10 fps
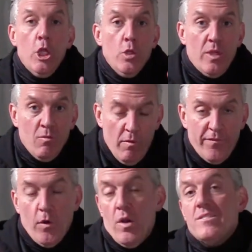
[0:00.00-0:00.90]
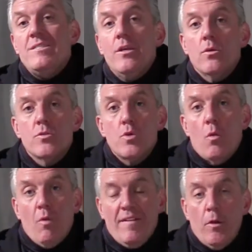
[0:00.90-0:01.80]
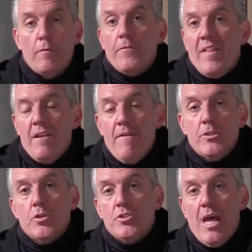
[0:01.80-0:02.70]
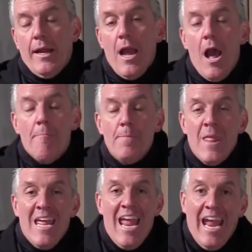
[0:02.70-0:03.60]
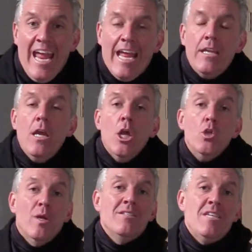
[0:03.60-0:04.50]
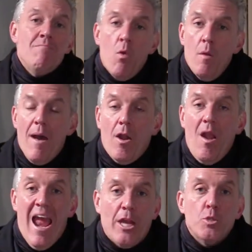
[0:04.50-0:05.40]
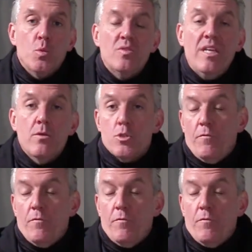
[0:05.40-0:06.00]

You can refer us deals right there at freelandventures.com, and you can see more about our actual deals.